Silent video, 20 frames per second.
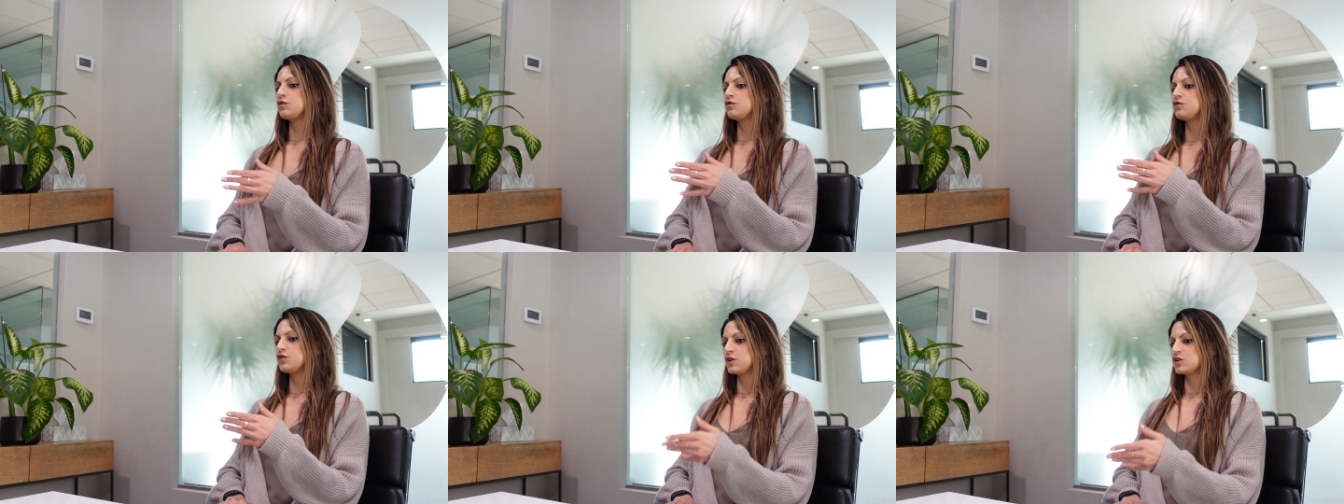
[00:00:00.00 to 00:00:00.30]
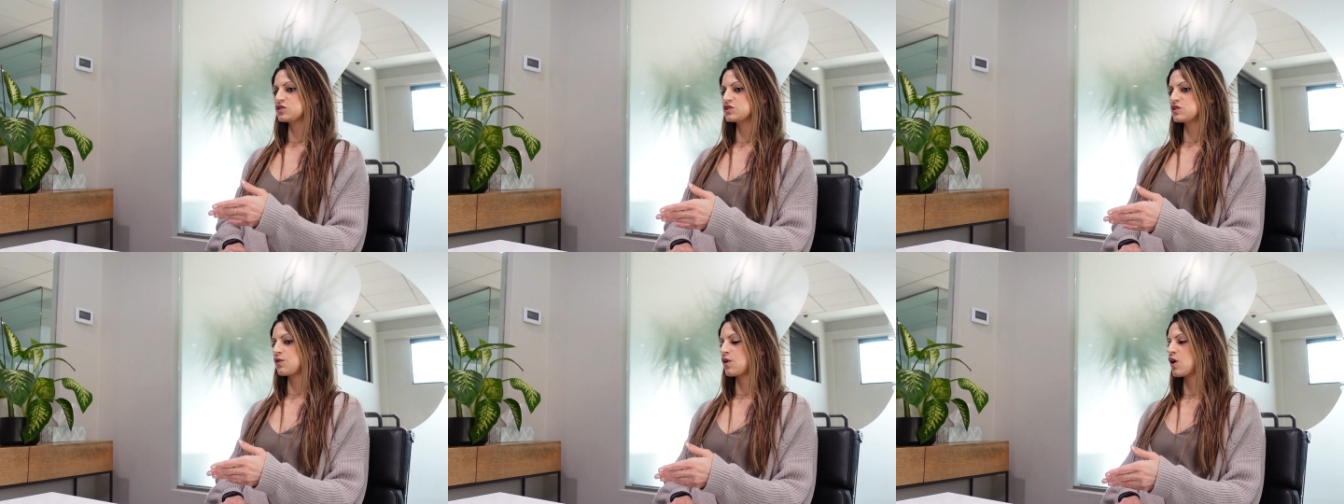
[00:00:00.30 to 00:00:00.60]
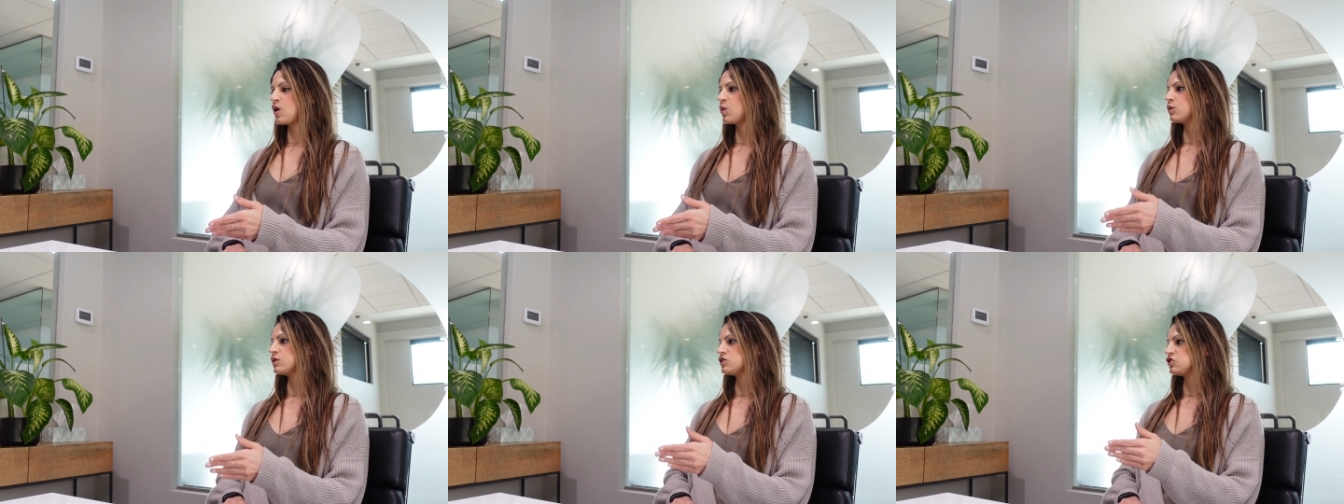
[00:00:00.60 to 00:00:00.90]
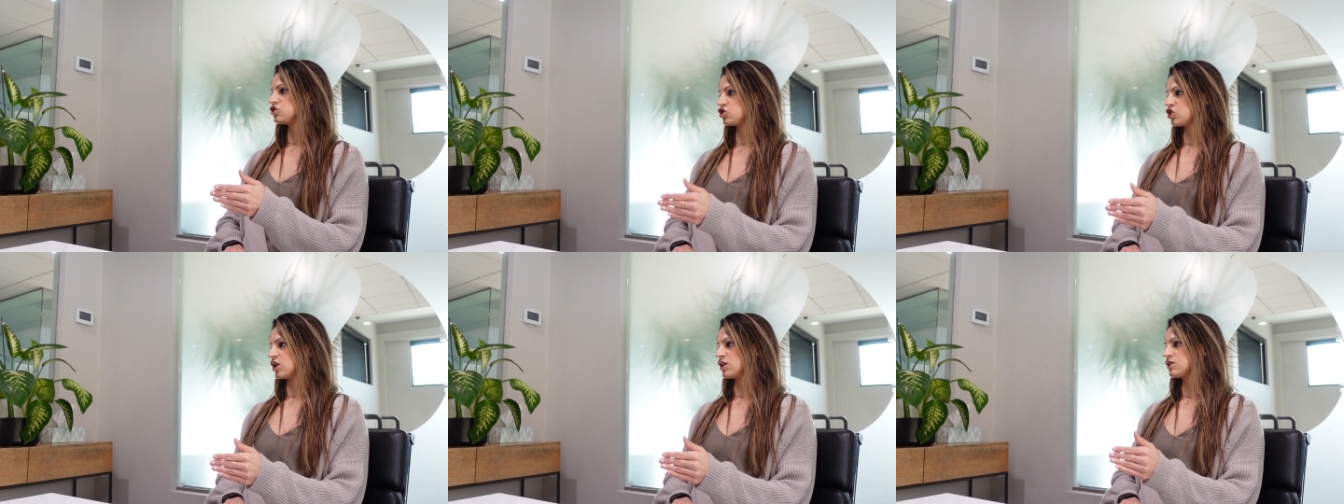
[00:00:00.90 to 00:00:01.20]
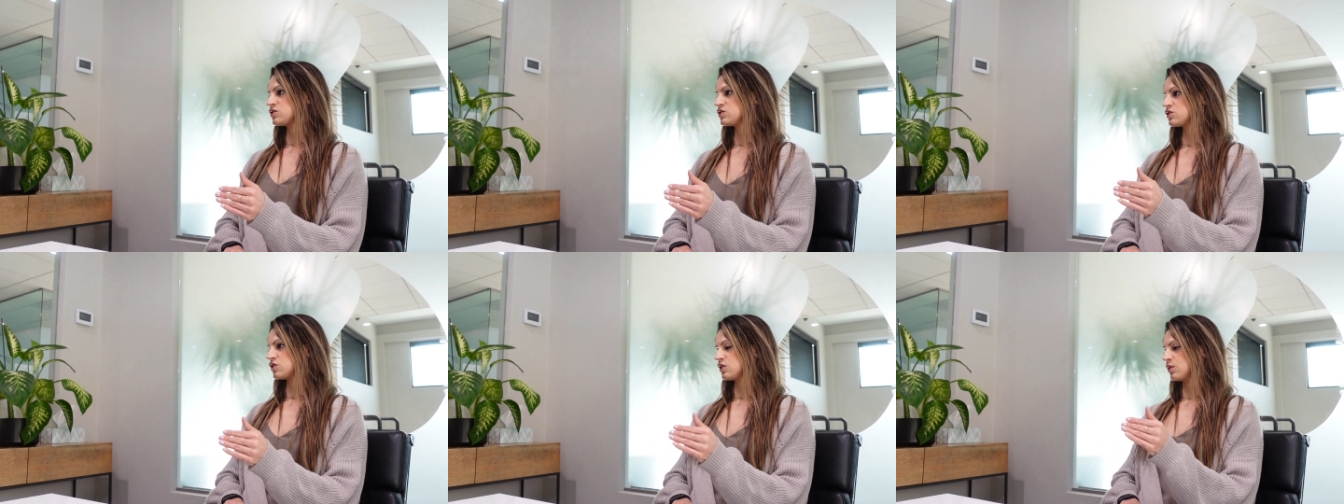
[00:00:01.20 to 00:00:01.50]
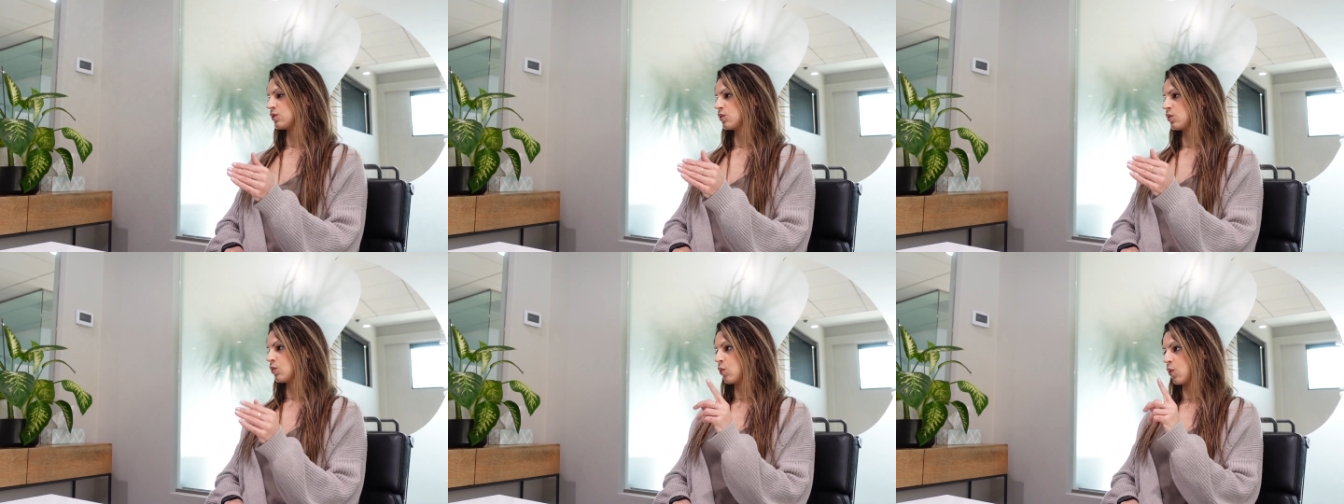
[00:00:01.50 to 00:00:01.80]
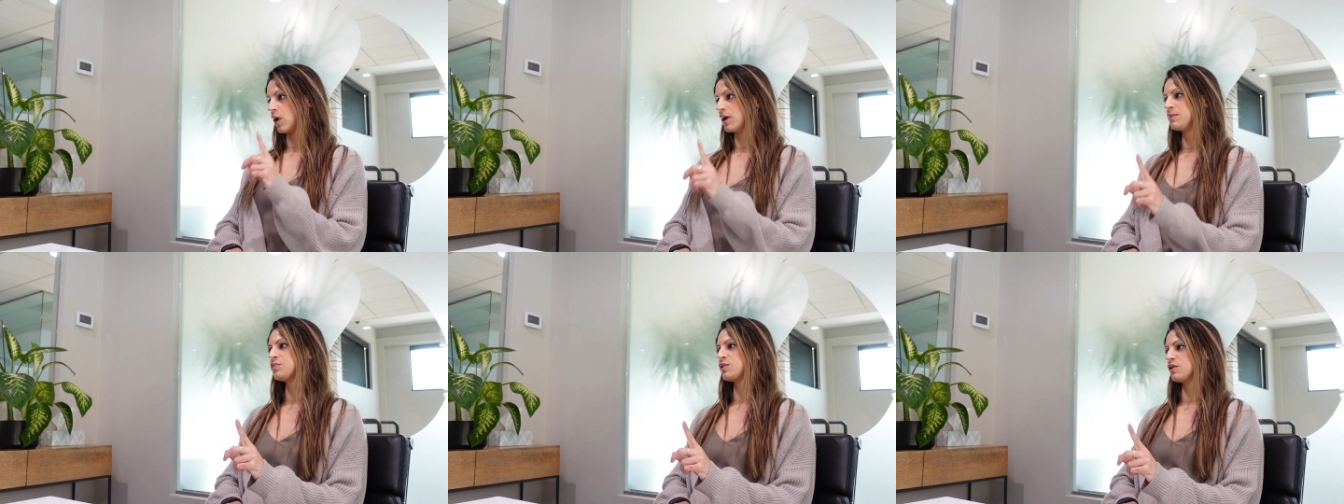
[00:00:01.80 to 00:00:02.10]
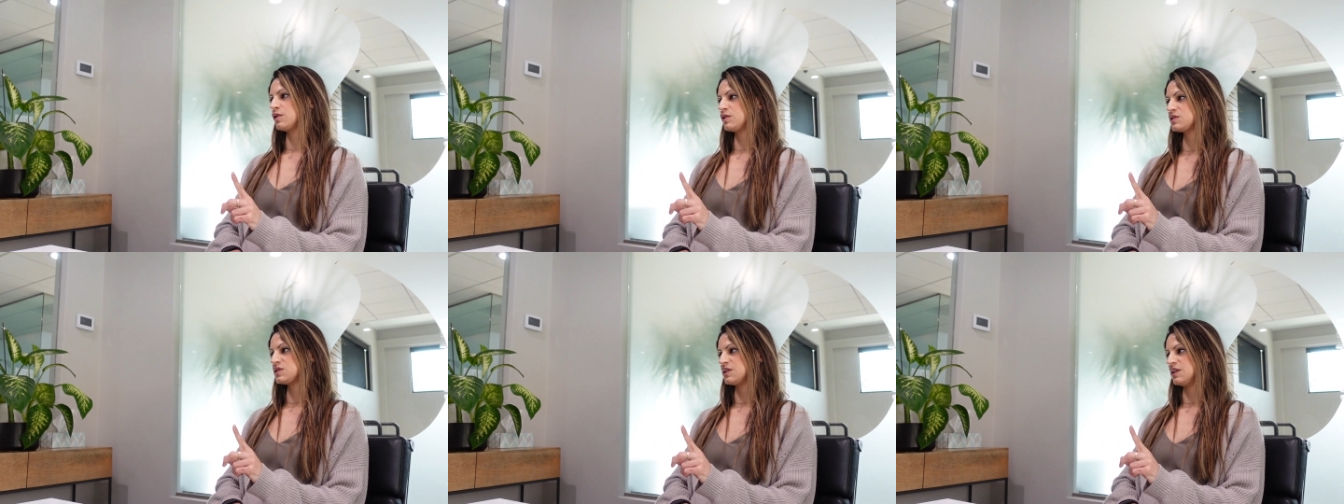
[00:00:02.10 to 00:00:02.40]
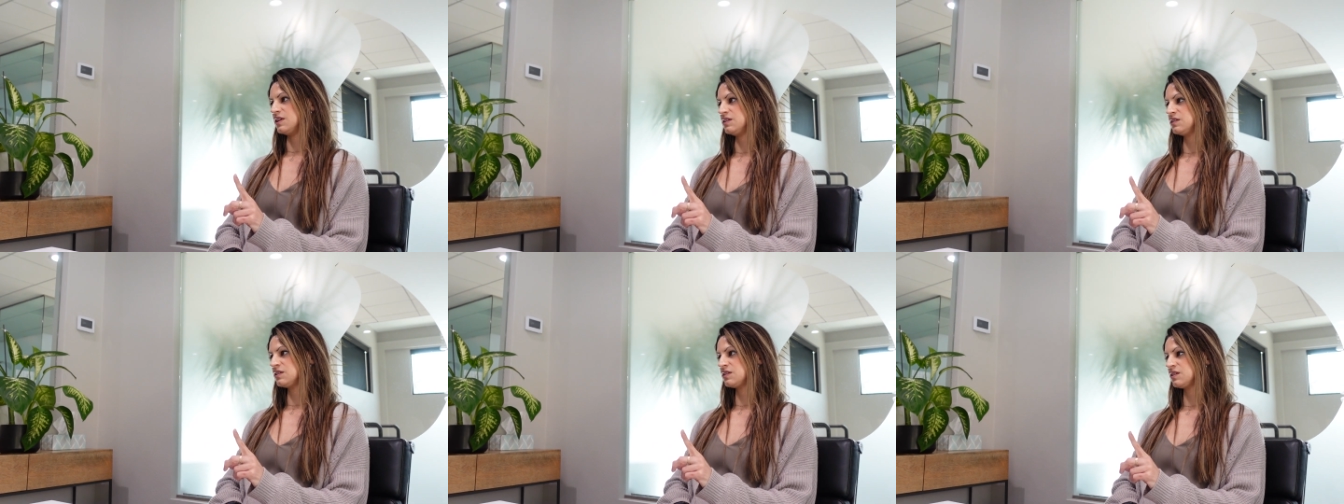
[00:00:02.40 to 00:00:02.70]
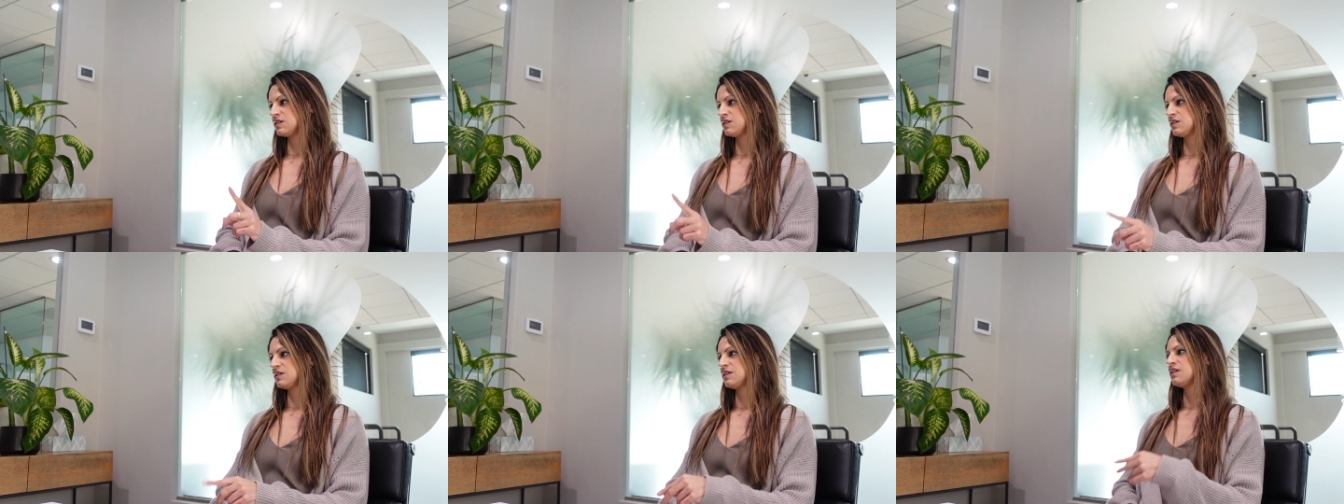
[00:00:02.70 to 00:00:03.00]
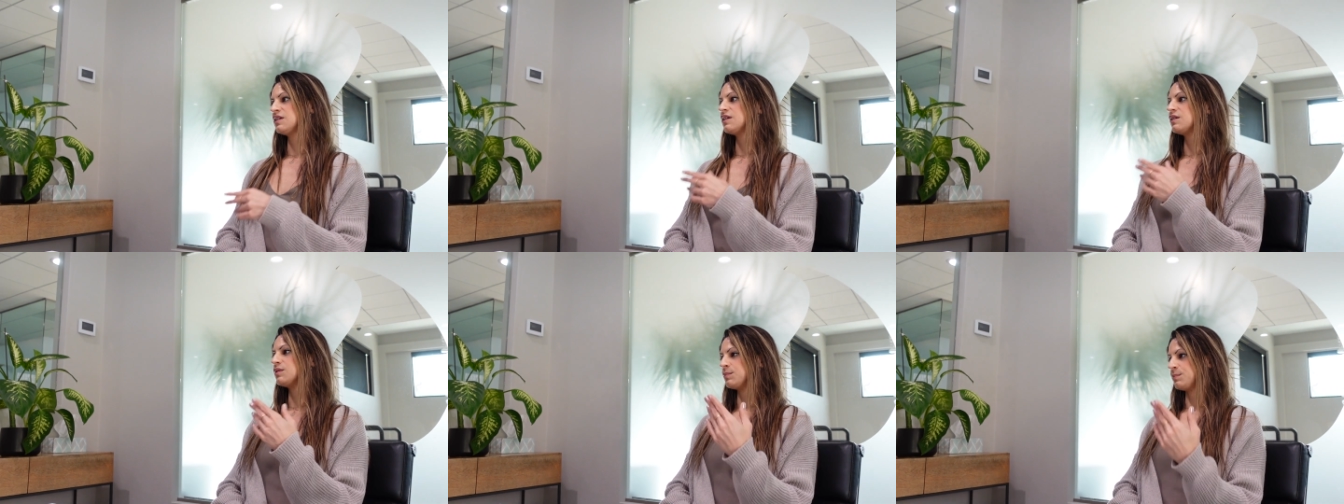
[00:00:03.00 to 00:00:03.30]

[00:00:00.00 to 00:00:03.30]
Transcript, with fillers: first of all, was just one person mm-hmm.